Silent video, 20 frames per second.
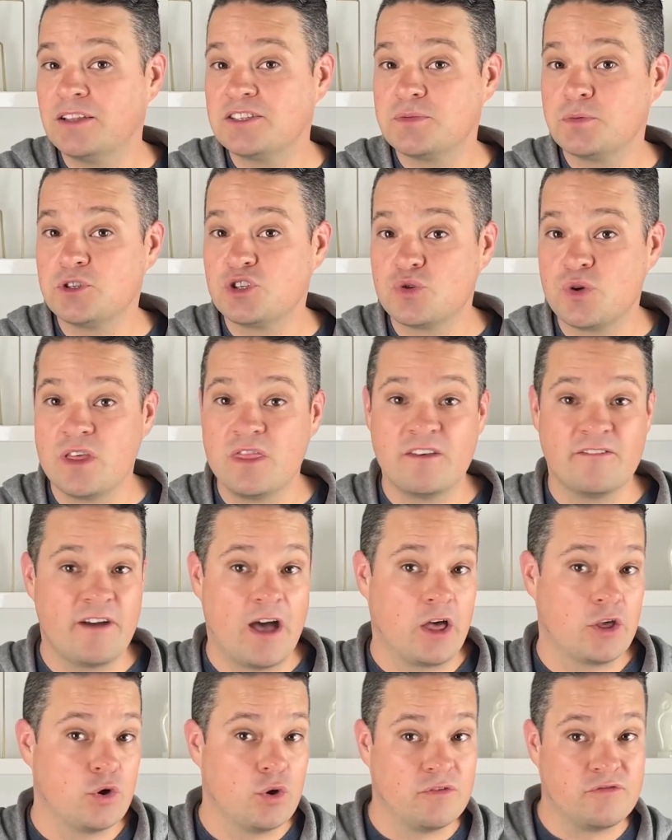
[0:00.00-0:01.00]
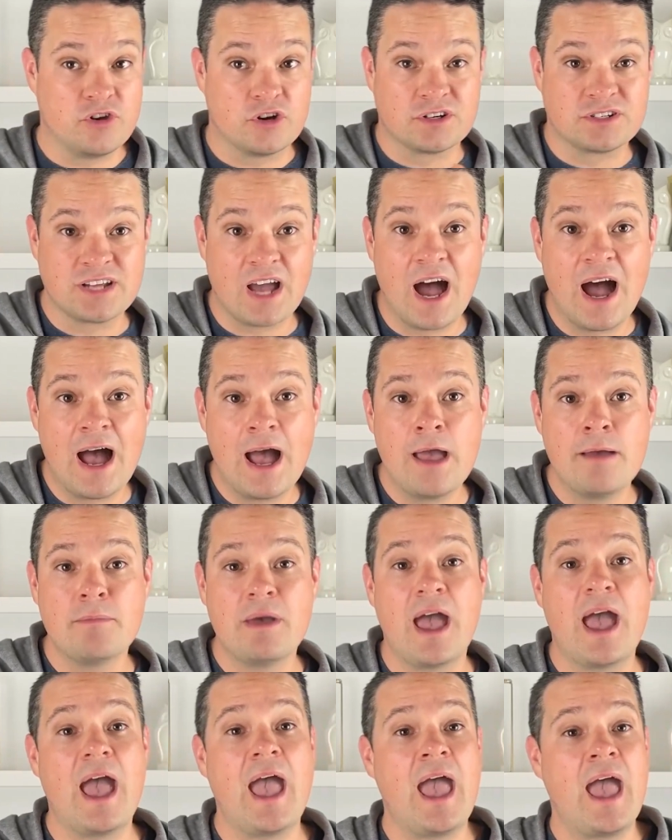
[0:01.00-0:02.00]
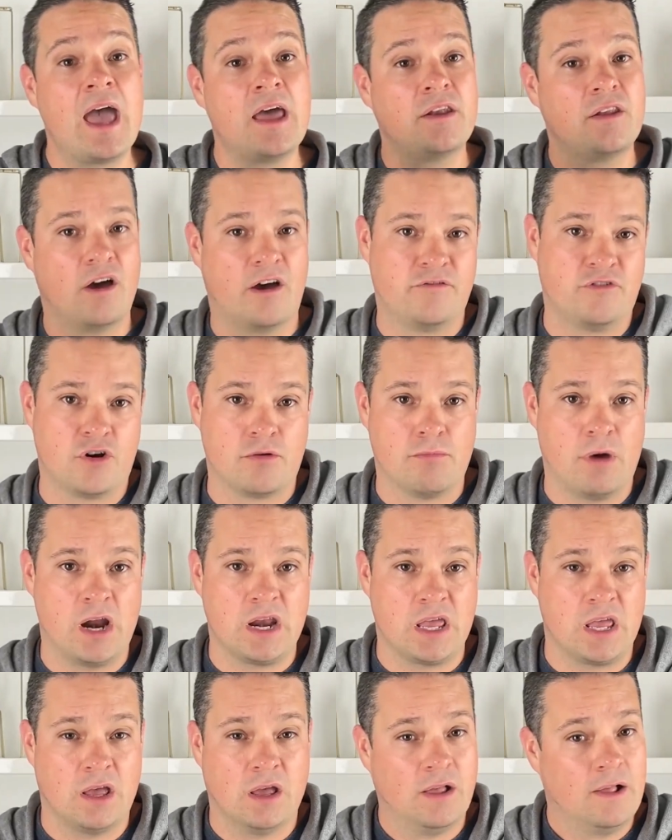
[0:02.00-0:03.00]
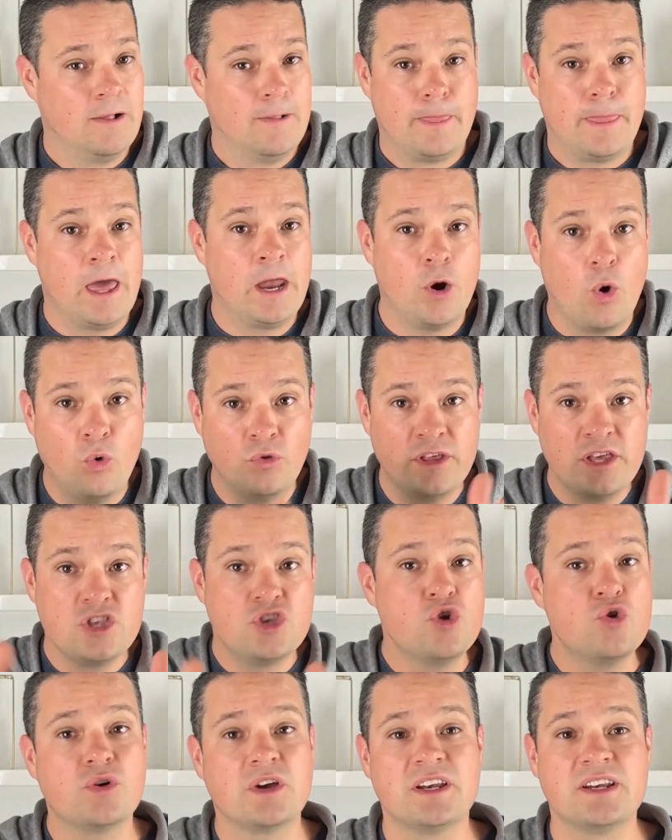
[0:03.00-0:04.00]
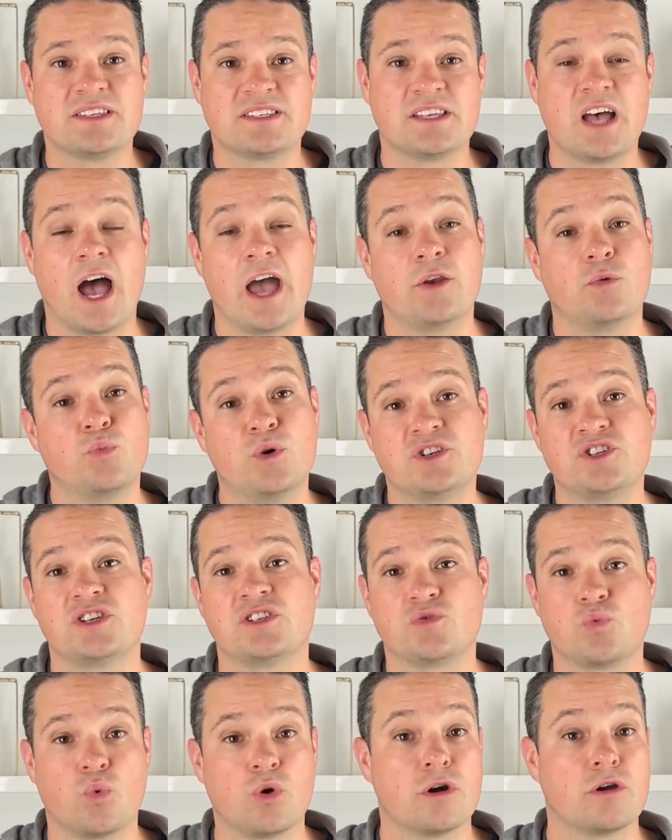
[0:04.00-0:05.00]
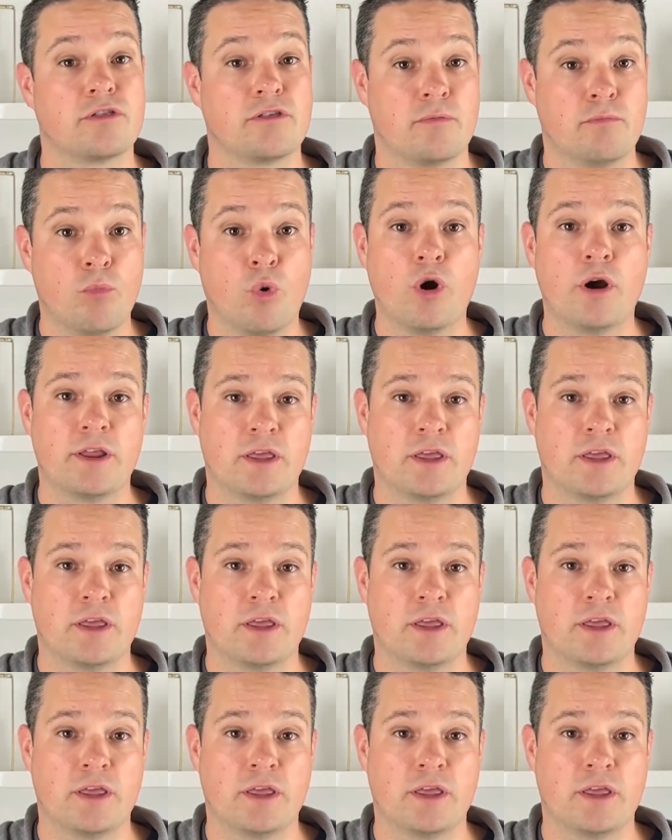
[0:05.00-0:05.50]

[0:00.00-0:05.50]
between the value of your time and of your money. And only you can decide which is worth more to